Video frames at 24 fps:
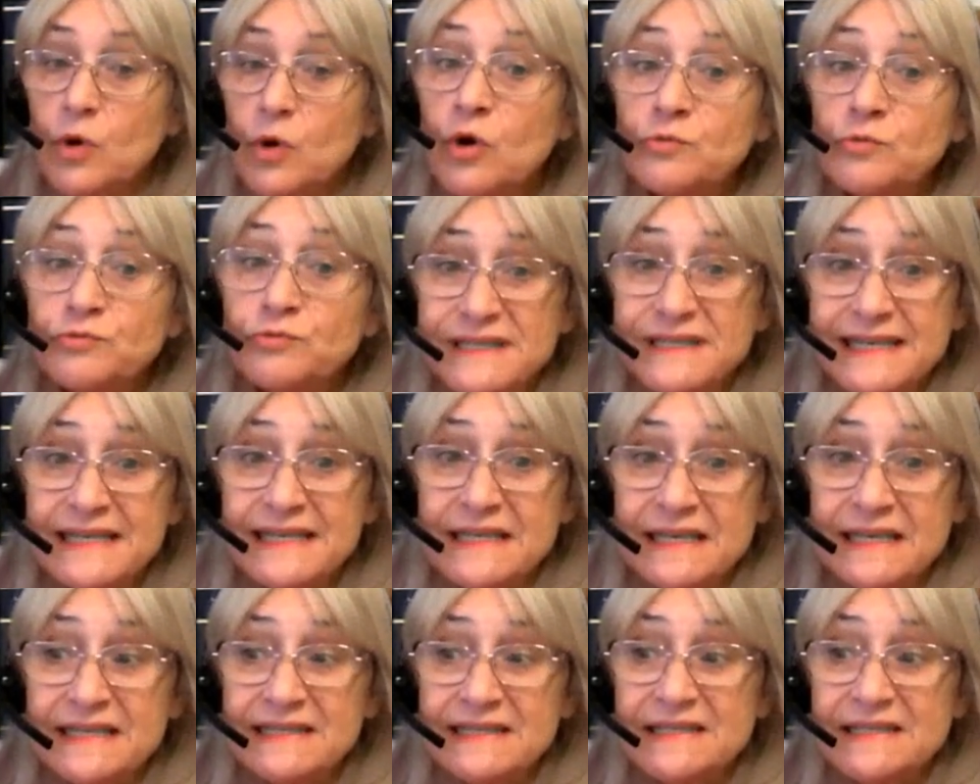Court
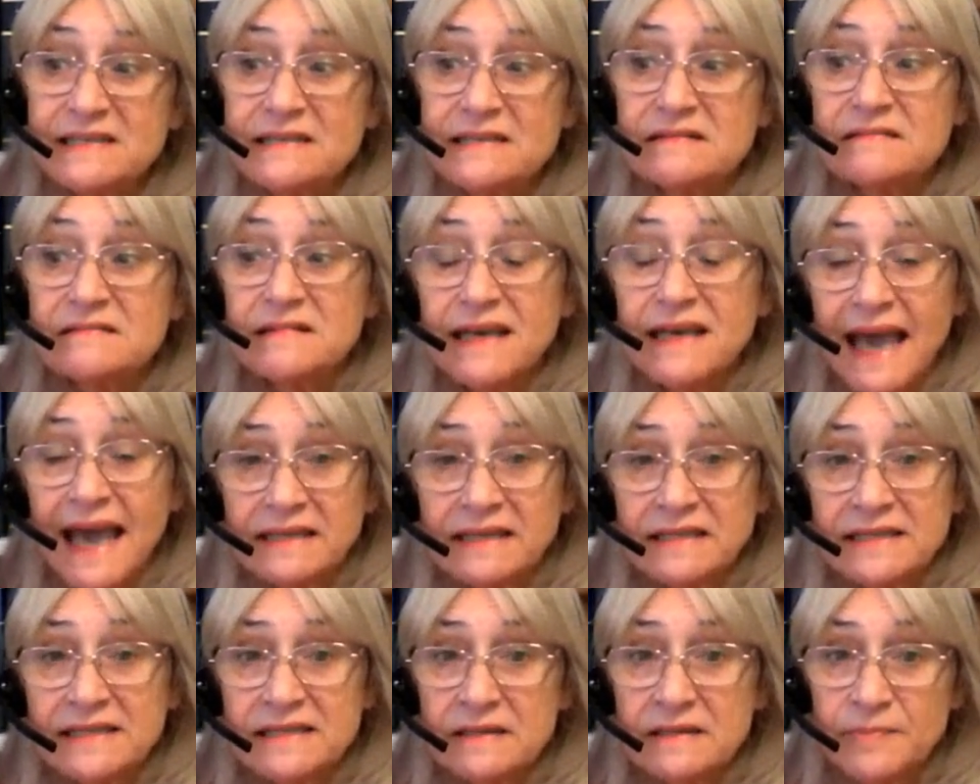proceedings
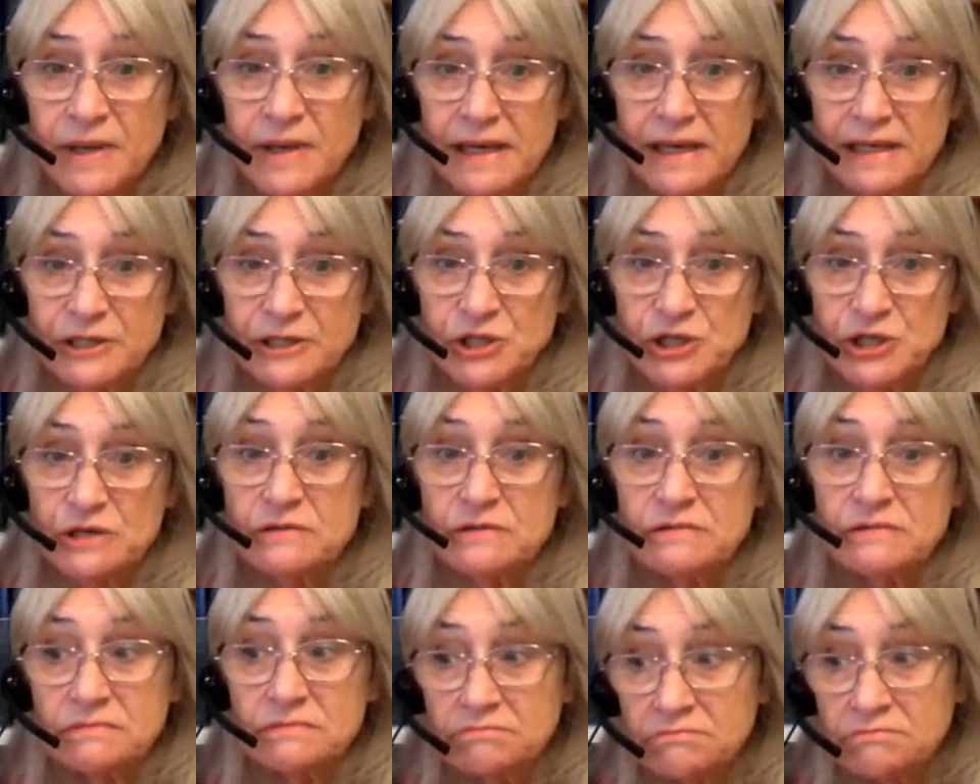can still be
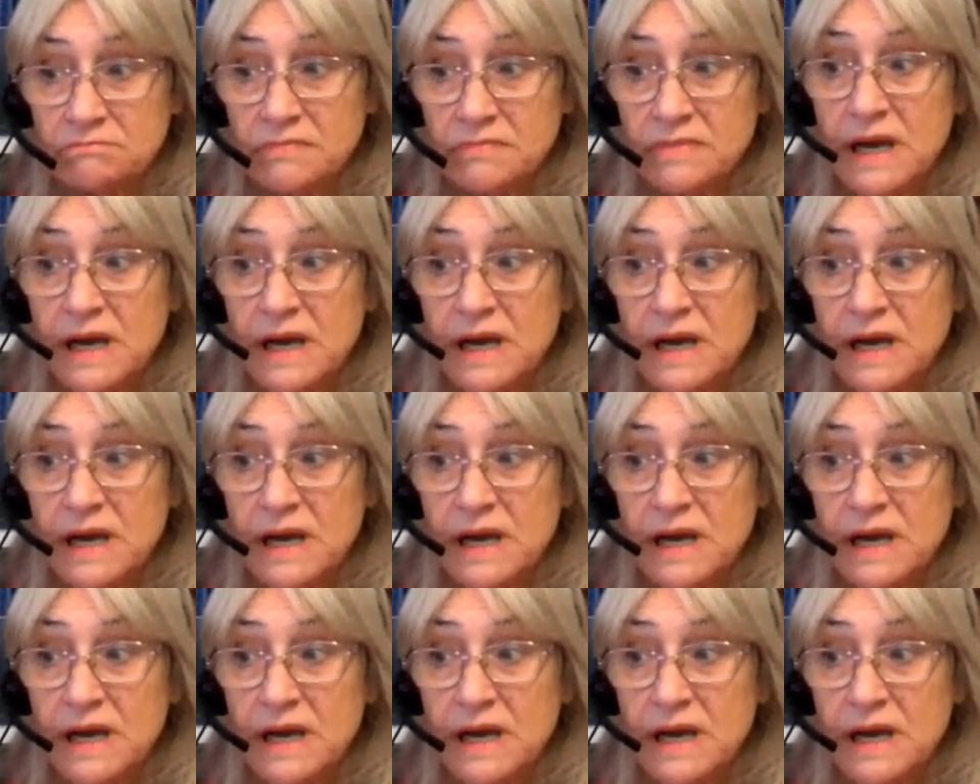issued